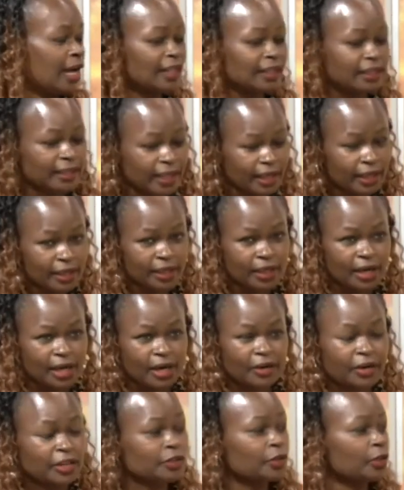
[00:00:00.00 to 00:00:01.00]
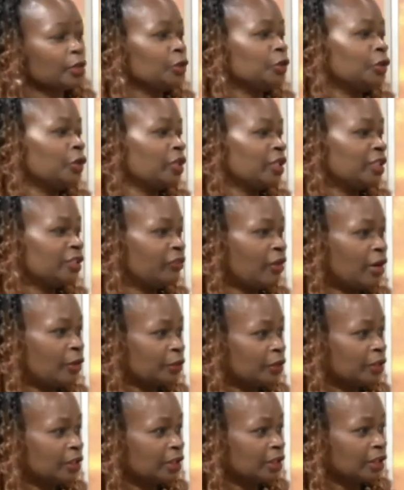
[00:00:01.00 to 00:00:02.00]
And then a resolution is
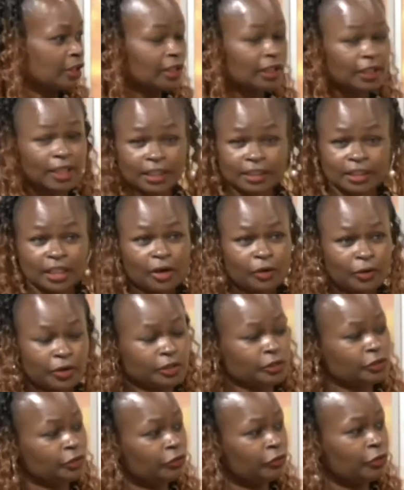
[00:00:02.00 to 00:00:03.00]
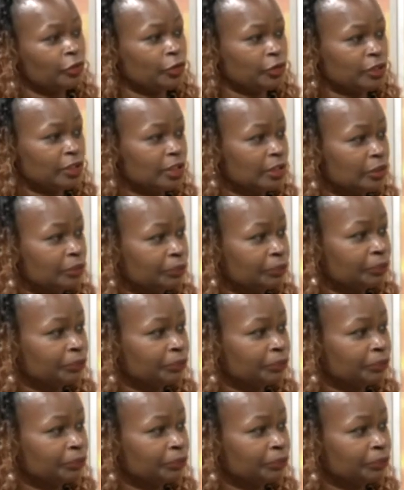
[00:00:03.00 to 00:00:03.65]
found. Mm-hmm. That's how resolve goes.